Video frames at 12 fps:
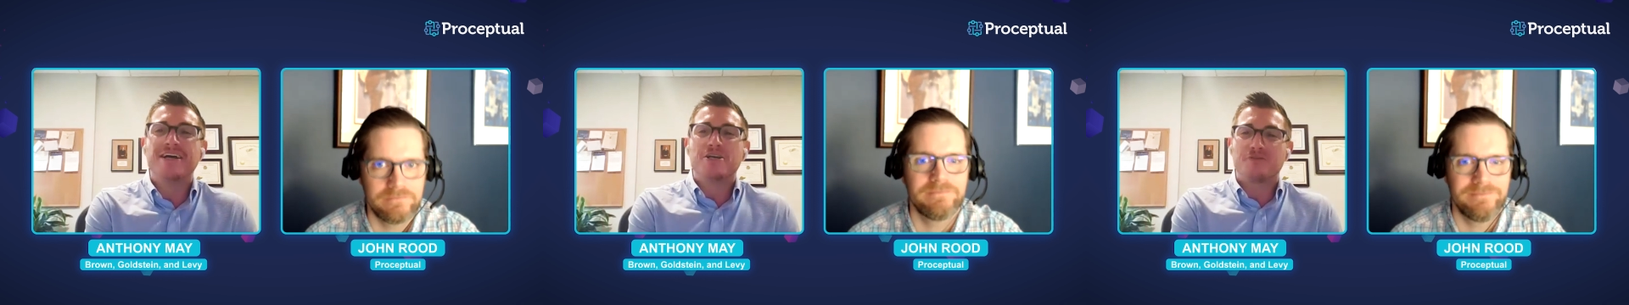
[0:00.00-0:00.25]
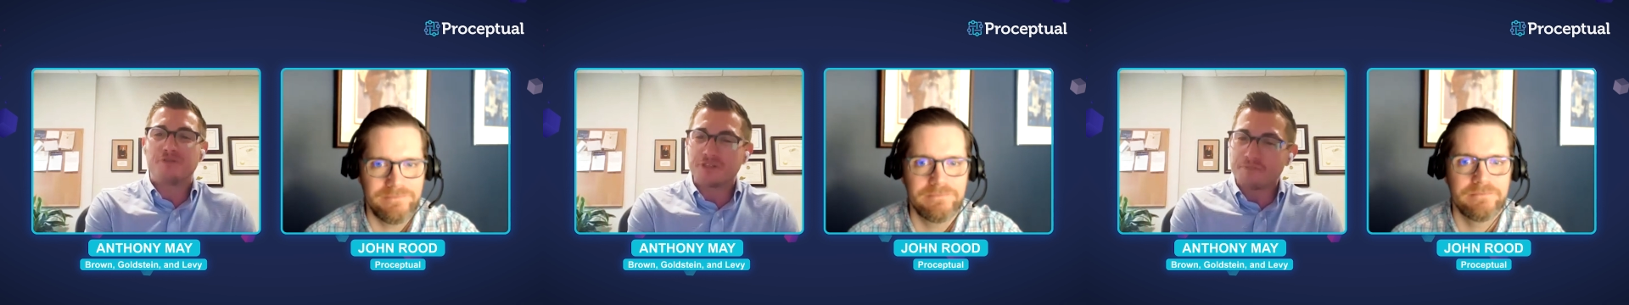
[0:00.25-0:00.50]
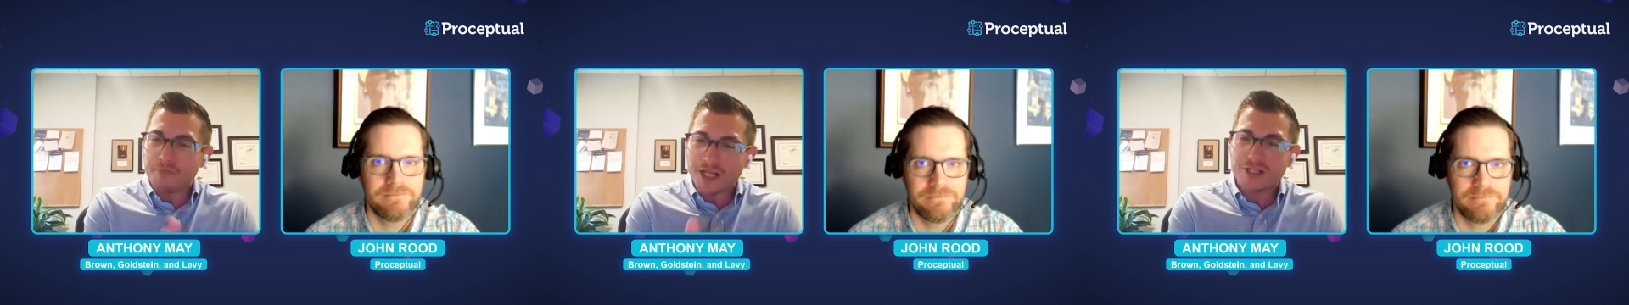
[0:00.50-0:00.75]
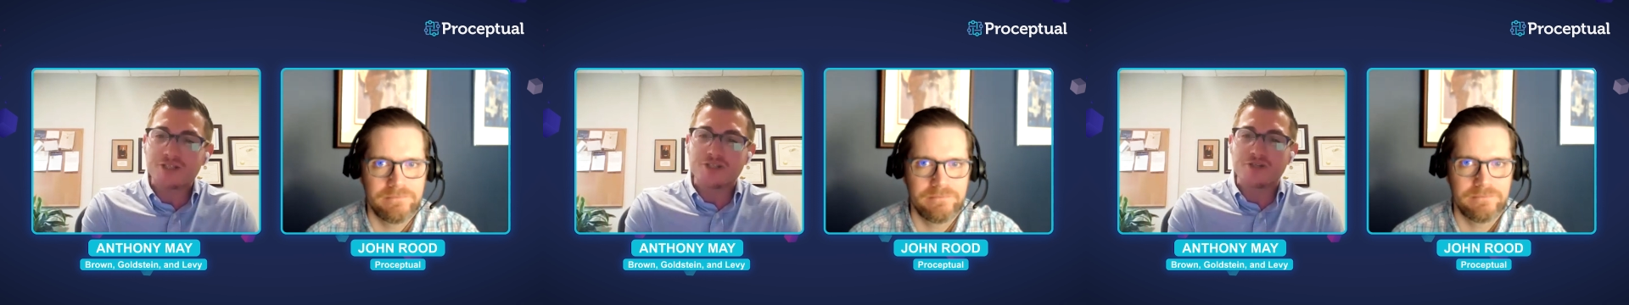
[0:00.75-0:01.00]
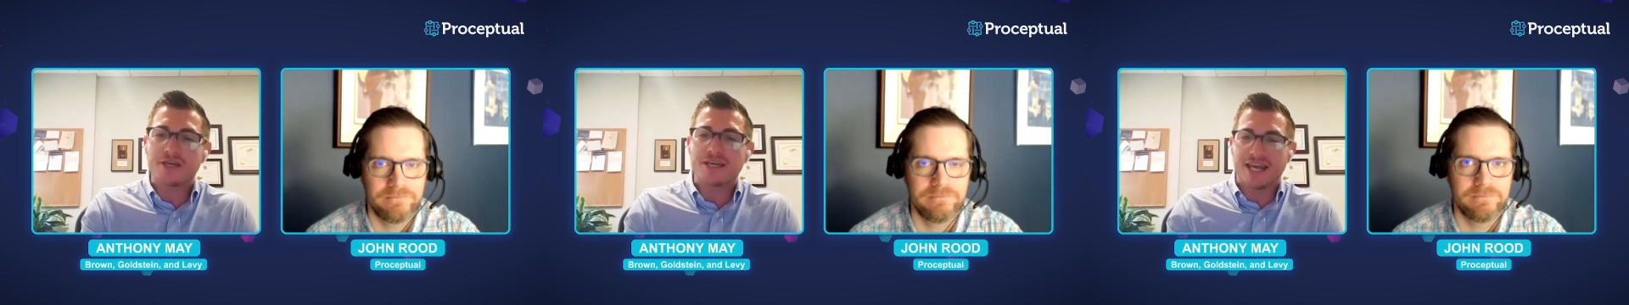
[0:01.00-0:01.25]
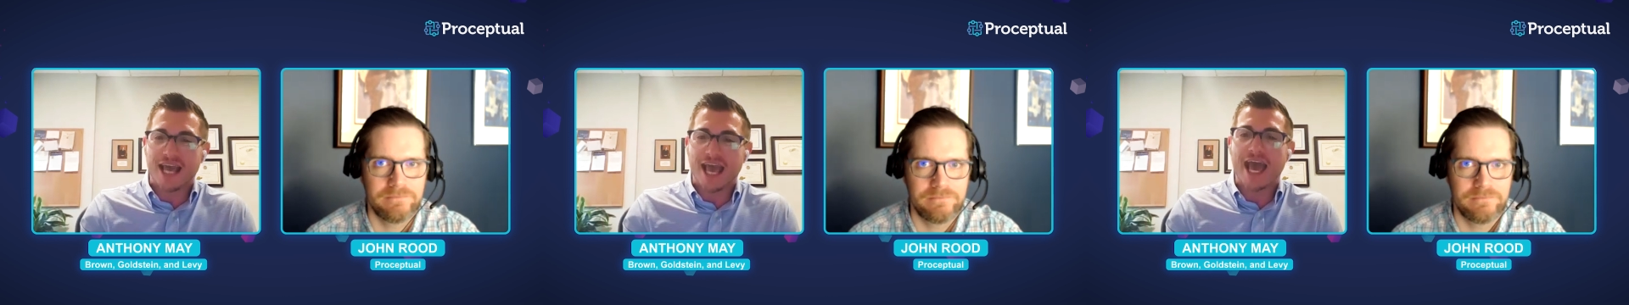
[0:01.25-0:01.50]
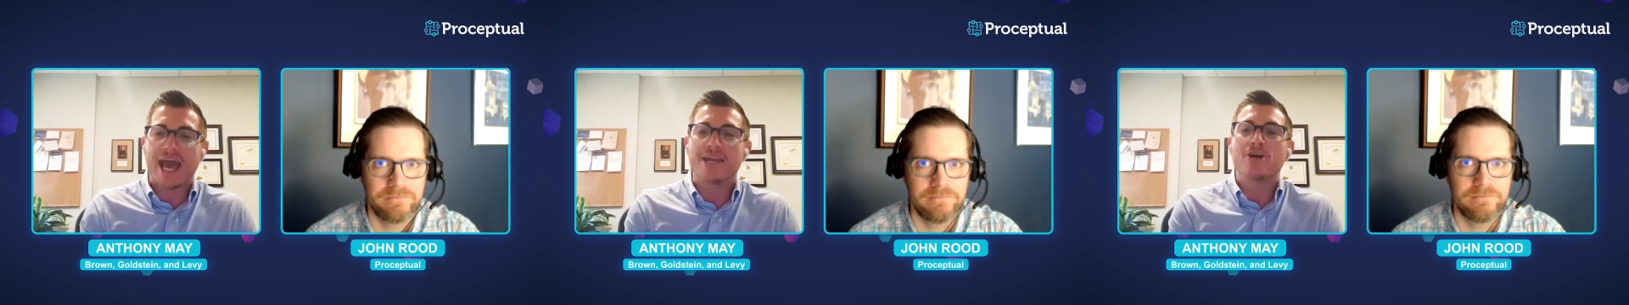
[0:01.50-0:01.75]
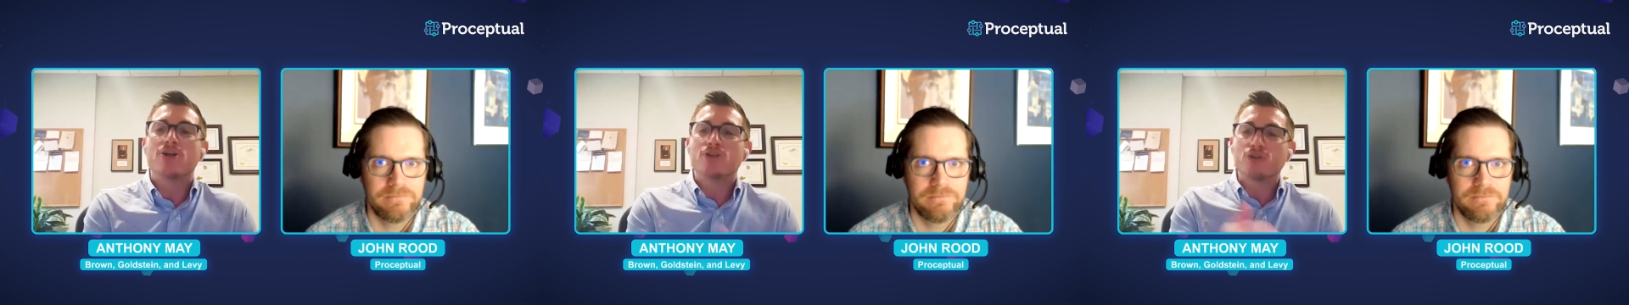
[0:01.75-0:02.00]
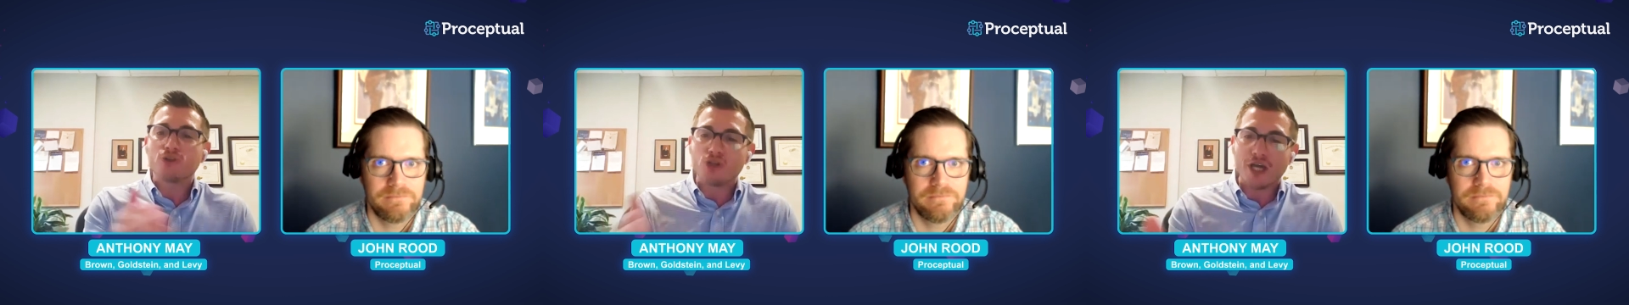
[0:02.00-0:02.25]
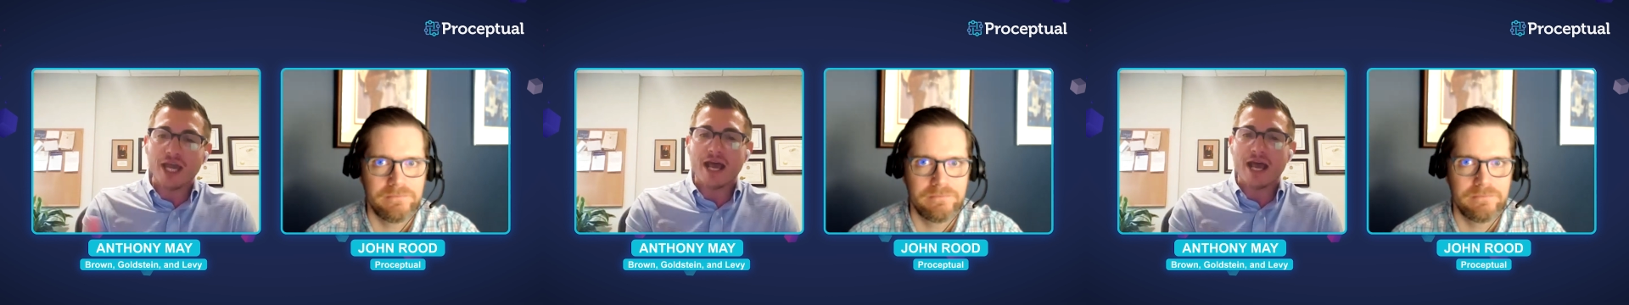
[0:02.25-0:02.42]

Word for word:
Speaker 1: So if you, as much as you can get ahead, look